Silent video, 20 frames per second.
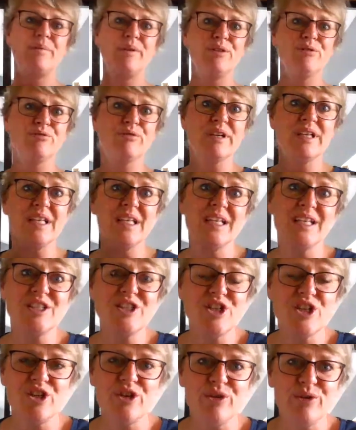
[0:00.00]
be reading
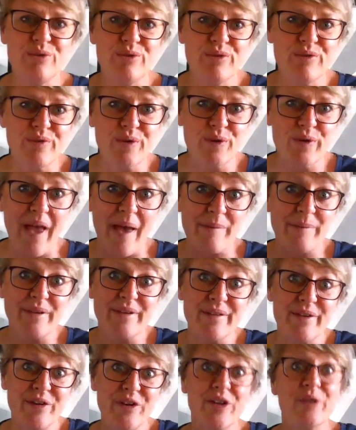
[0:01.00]
to you the
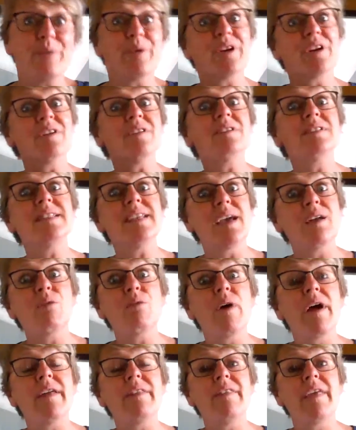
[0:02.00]
vocabulary words and
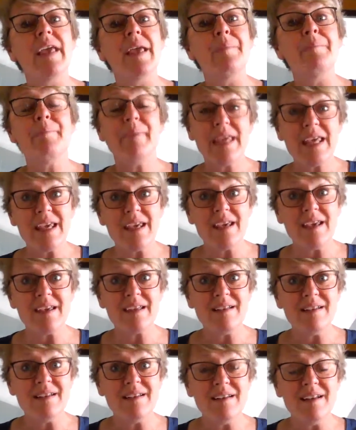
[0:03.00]
what they
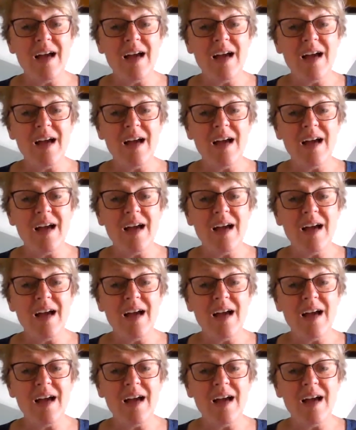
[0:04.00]
mean.